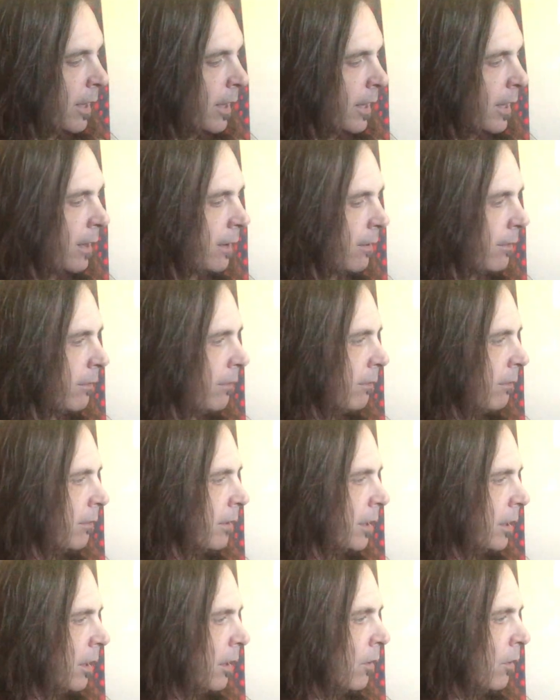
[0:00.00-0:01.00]
and
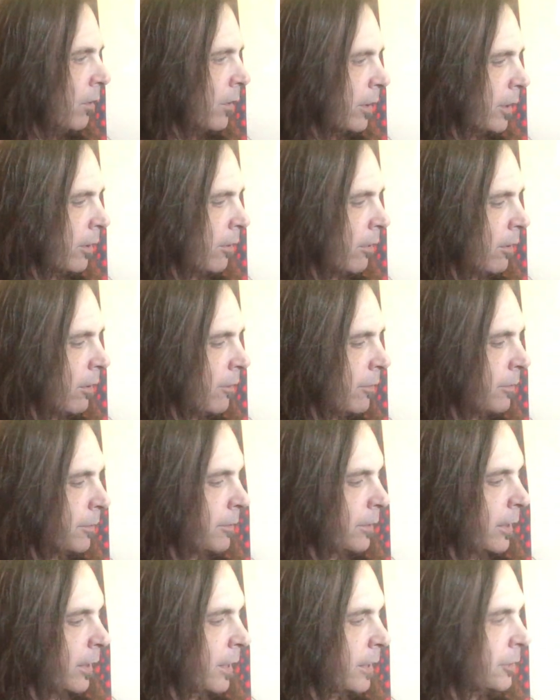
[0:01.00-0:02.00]
you know your
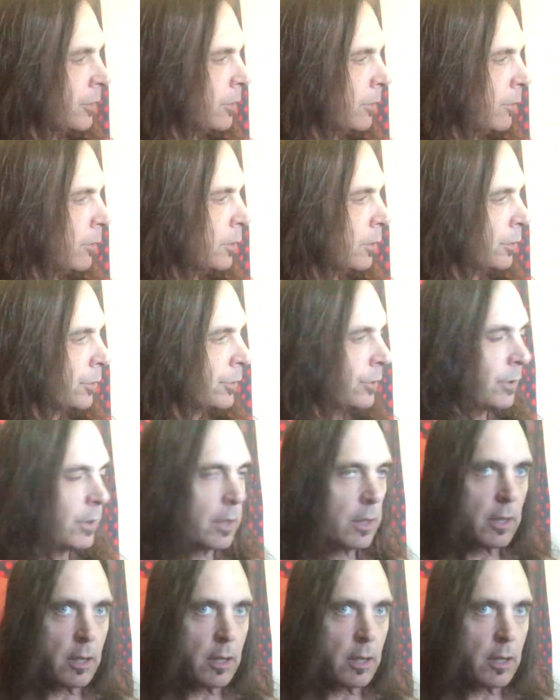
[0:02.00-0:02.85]
intervals,